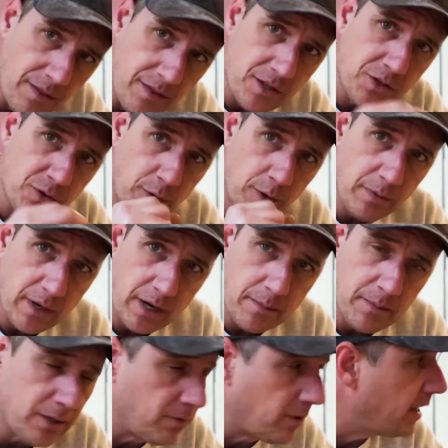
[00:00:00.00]
this room that I'm
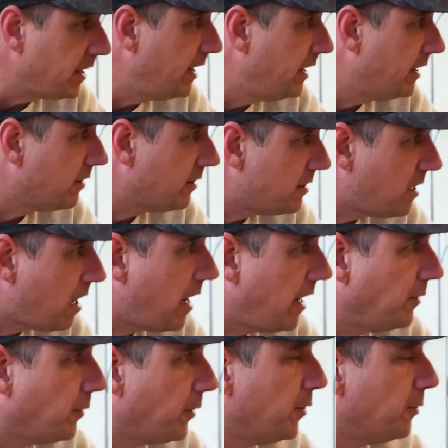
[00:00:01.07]
in right here, the
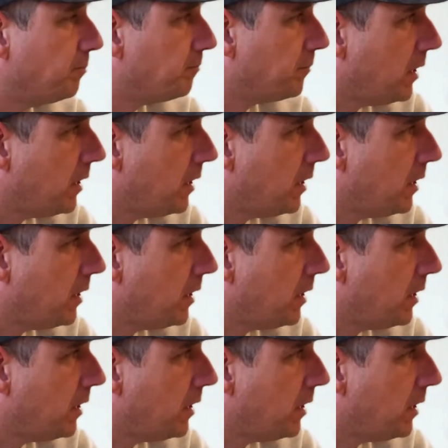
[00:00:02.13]
dining room.